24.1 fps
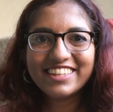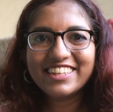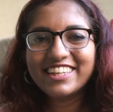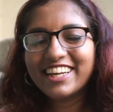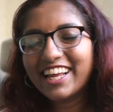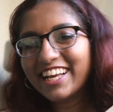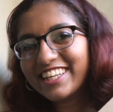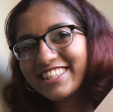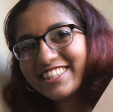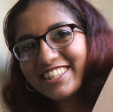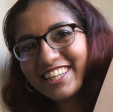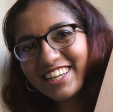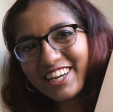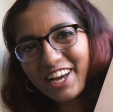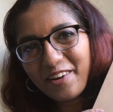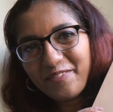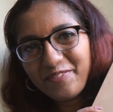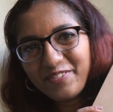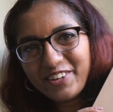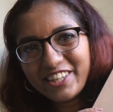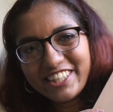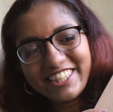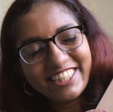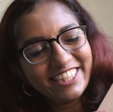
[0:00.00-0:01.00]
Next thing I
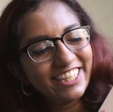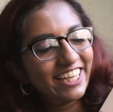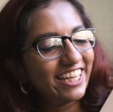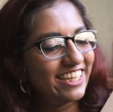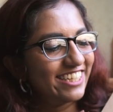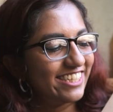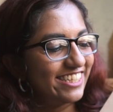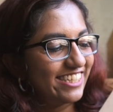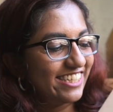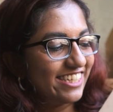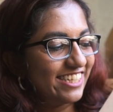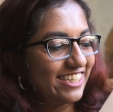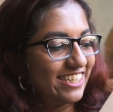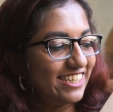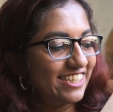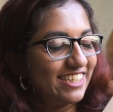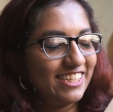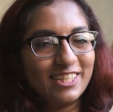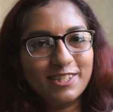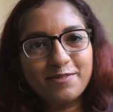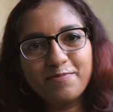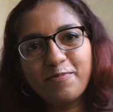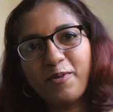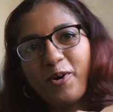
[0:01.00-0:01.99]
purchased is
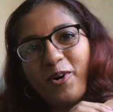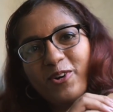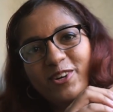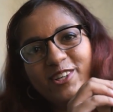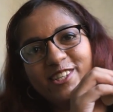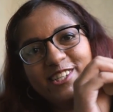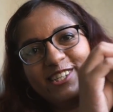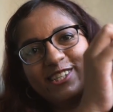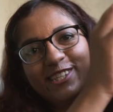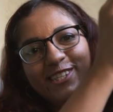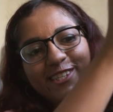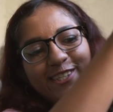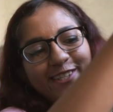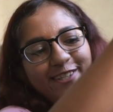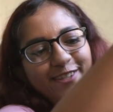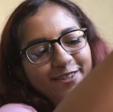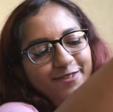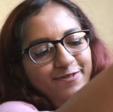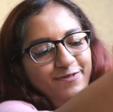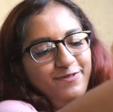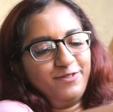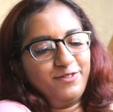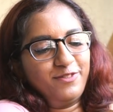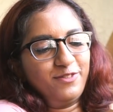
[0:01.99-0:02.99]
this box
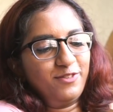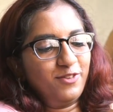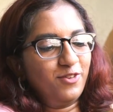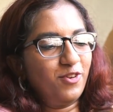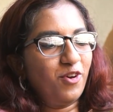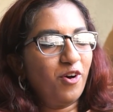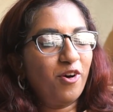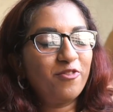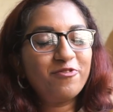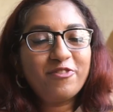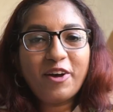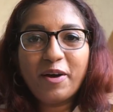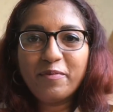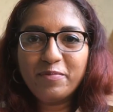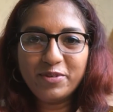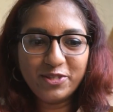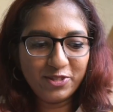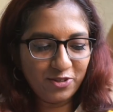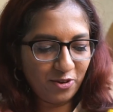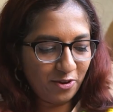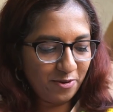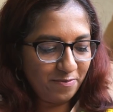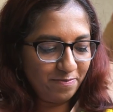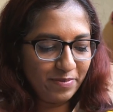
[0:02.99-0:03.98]
of
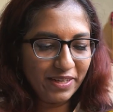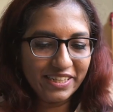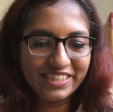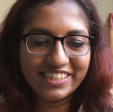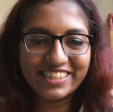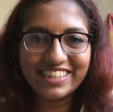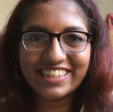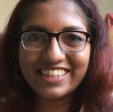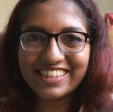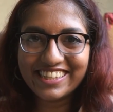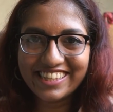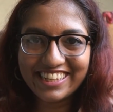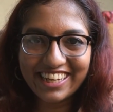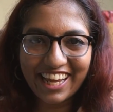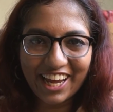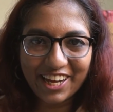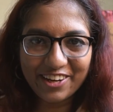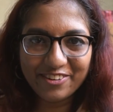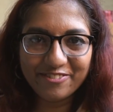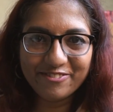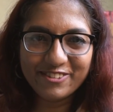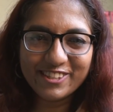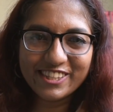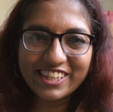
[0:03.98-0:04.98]
Amazon Basics
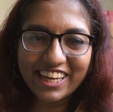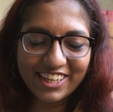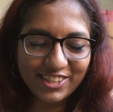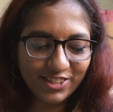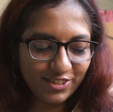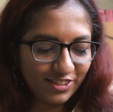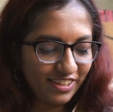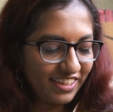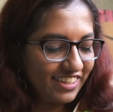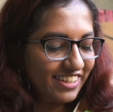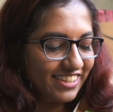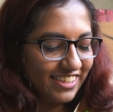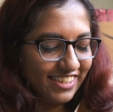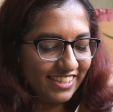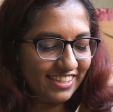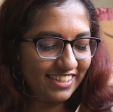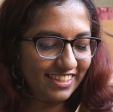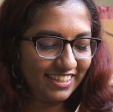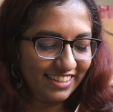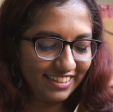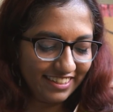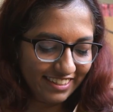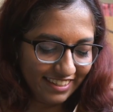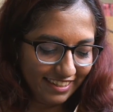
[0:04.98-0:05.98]
knives. As you can
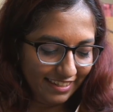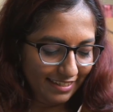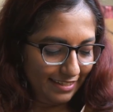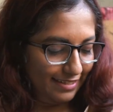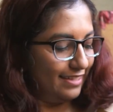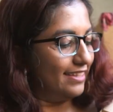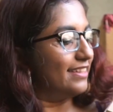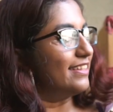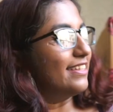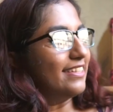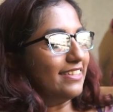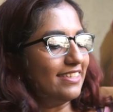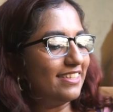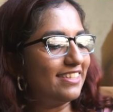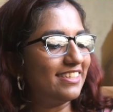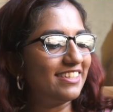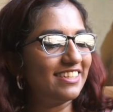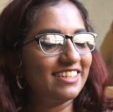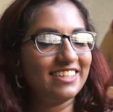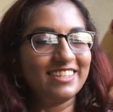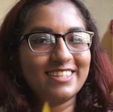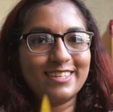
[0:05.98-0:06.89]
see, this is the